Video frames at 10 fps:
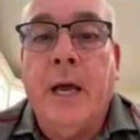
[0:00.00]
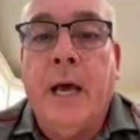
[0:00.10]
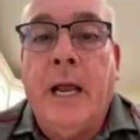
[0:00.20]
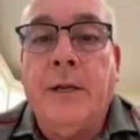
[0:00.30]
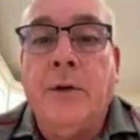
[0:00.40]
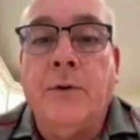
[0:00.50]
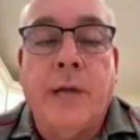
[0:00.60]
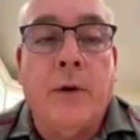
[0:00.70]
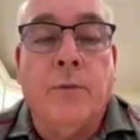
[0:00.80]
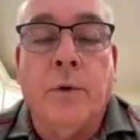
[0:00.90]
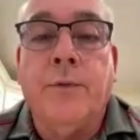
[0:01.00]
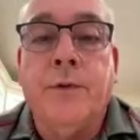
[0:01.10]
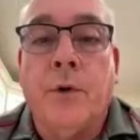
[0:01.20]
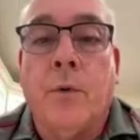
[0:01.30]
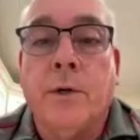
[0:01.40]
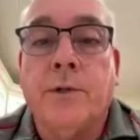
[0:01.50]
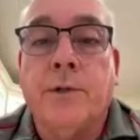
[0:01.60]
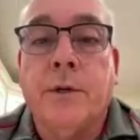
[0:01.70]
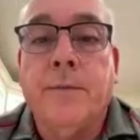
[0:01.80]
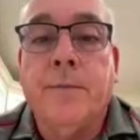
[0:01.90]
And I use a roof
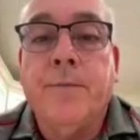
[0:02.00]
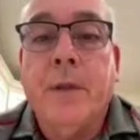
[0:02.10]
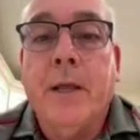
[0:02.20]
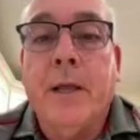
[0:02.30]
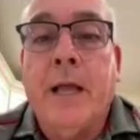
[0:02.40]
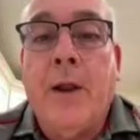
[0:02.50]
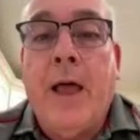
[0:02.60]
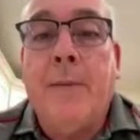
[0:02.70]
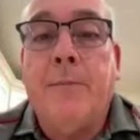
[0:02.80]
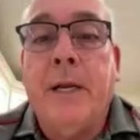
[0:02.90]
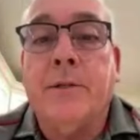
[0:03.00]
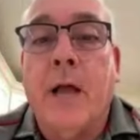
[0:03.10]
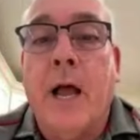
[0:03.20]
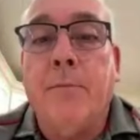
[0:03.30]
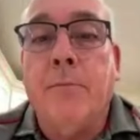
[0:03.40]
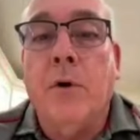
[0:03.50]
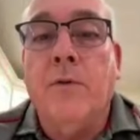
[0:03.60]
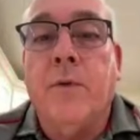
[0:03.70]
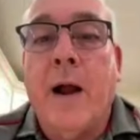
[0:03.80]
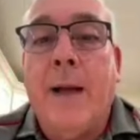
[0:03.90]
torch. Now that means I
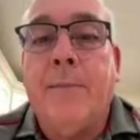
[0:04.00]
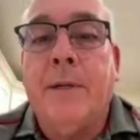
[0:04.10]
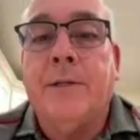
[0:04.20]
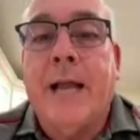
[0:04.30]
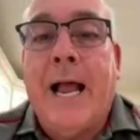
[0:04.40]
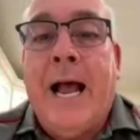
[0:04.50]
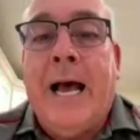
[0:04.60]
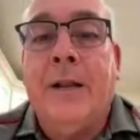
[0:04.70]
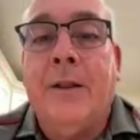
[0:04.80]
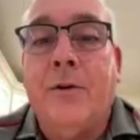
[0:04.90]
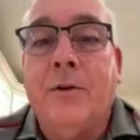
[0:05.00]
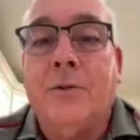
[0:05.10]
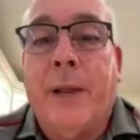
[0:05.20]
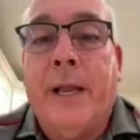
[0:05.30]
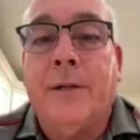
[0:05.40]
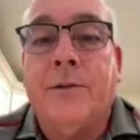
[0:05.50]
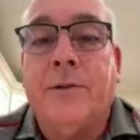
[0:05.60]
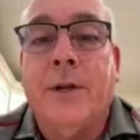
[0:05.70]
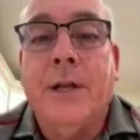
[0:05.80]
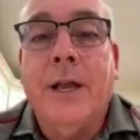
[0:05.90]
move rabbits out of those pens